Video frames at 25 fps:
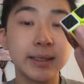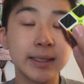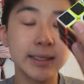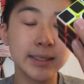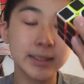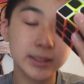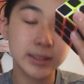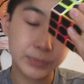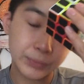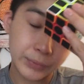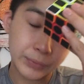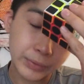
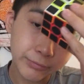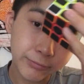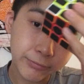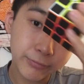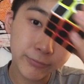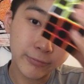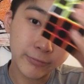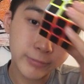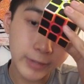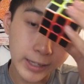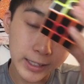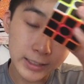this with
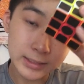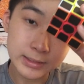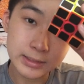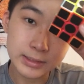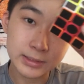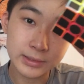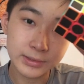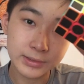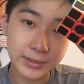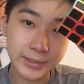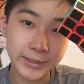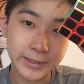
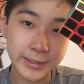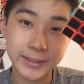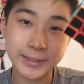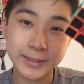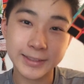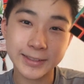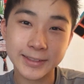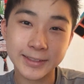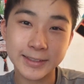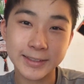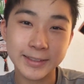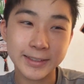Vaseline.